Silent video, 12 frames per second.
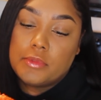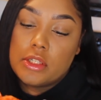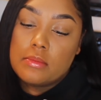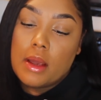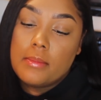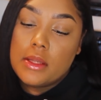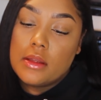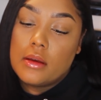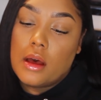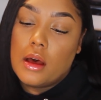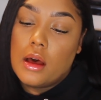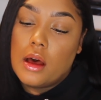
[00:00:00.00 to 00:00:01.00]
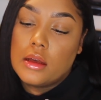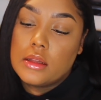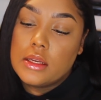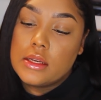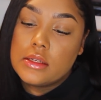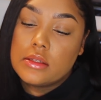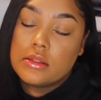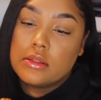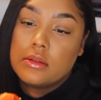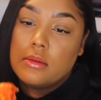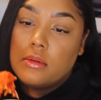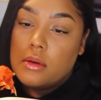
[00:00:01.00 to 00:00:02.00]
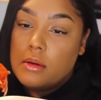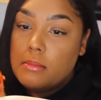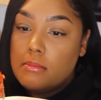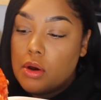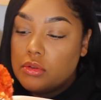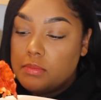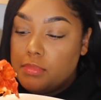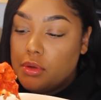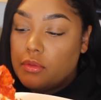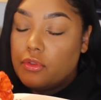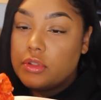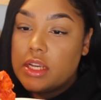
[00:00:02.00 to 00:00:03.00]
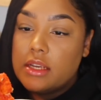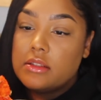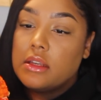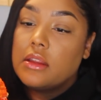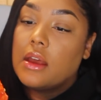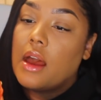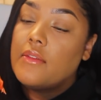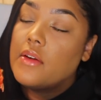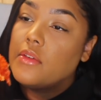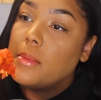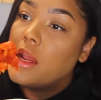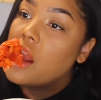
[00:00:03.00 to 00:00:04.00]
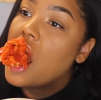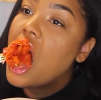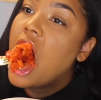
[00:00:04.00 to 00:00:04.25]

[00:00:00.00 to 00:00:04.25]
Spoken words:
This might be the ugliest, most beautiful tasting thing I've ever made.